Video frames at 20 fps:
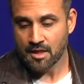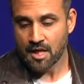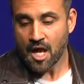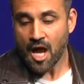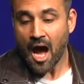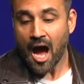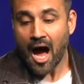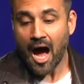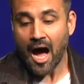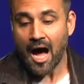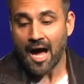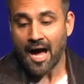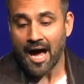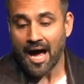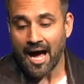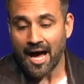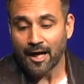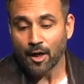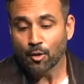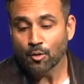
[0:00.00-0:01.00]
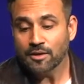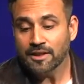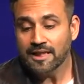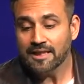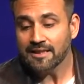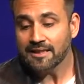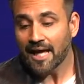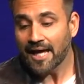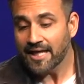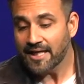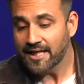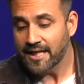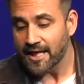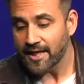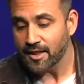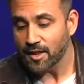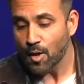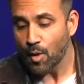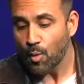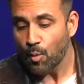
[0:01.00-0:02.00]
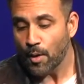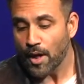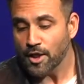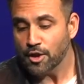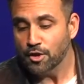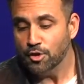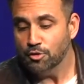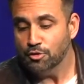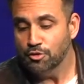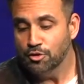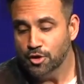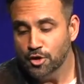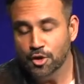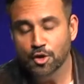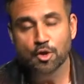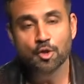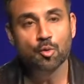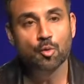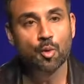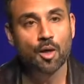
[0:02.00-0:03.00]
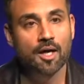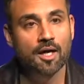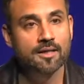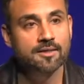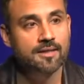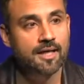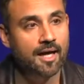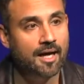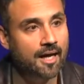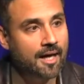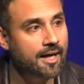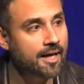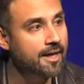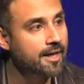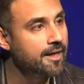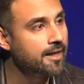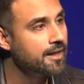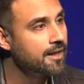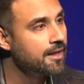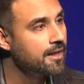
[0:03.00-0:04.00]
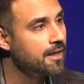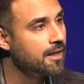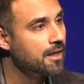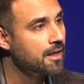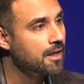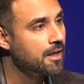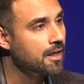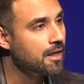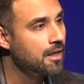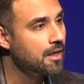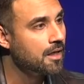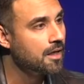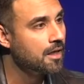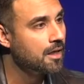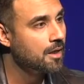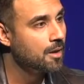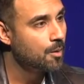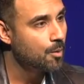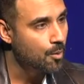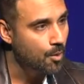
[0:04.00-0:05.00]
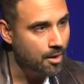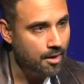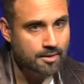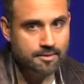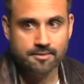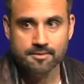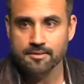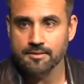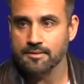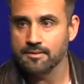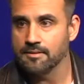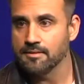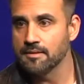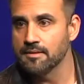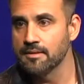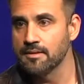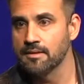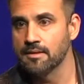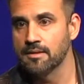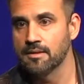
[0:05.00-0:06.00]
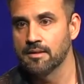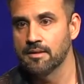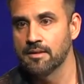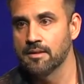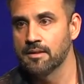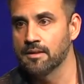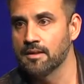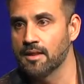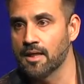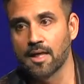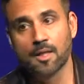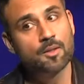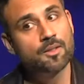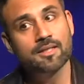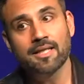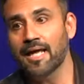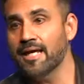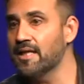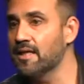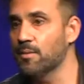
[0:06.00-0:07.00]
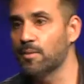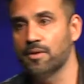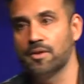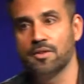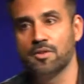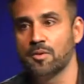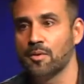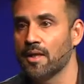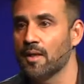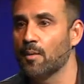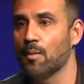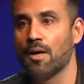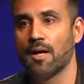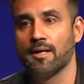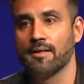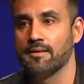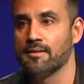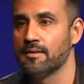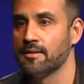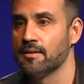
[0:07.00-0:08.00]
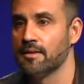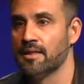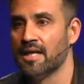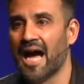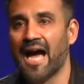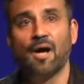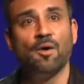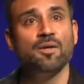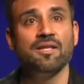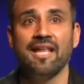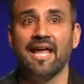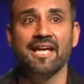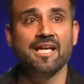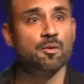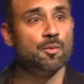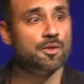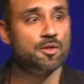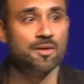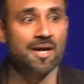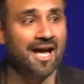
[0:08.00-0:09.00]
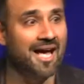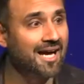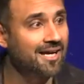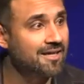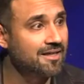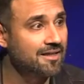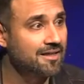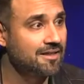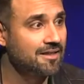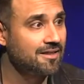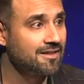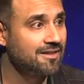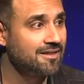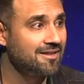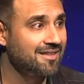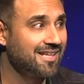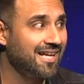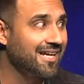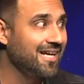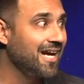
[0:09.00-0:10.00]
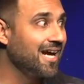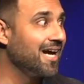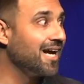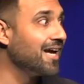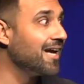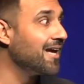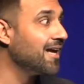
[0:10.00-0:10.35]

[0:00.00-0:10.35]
I only like it when you do what I want. I only like it when you do what I want. I only like it when you act like I